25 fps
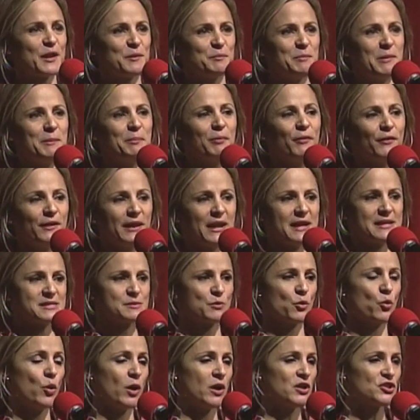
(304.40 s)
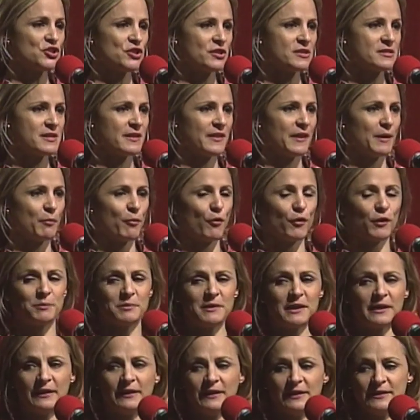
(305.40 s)
of people had asked some questions and they wrote them
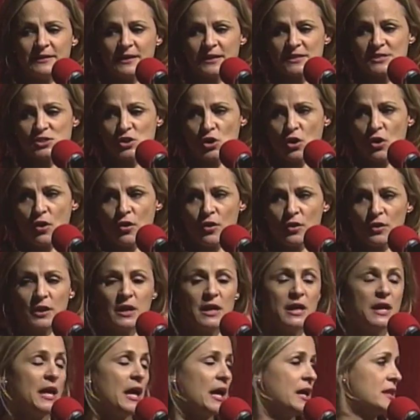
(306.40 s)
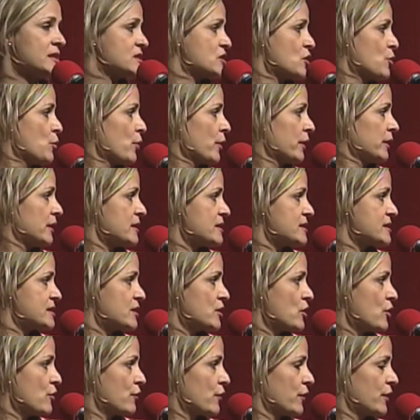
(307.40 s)
down on an index card. And so we're going to sit
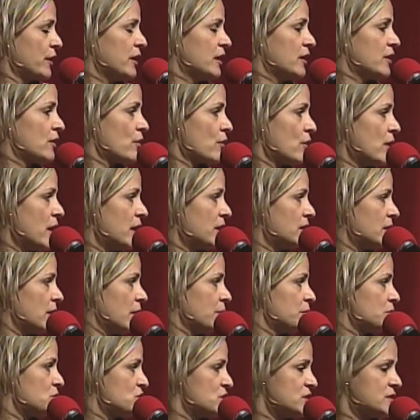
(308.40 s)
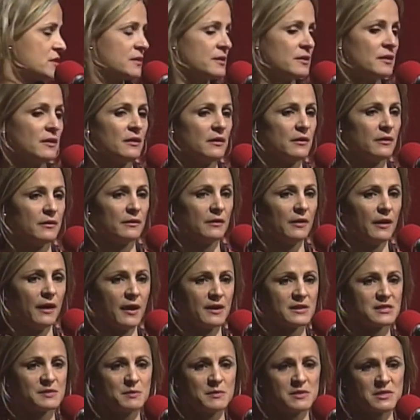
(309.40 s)
over here and she's going to
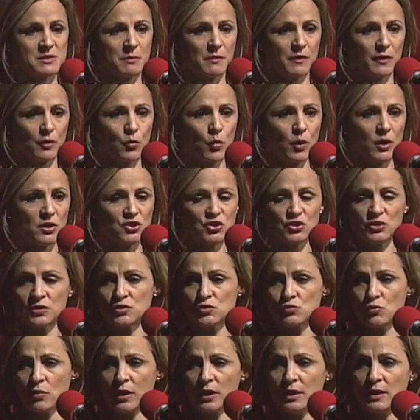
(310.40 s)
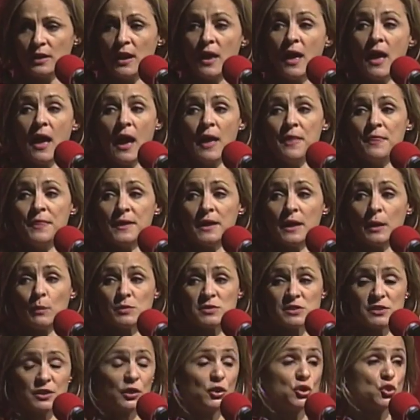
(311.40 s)
ask me some of the questions, right? And then I
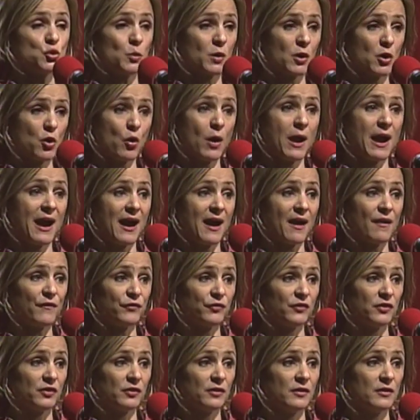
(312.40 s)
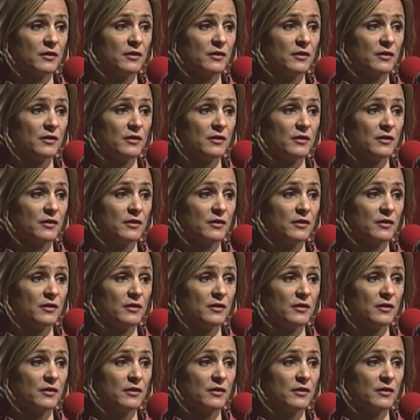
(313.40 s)
was going to do a craft.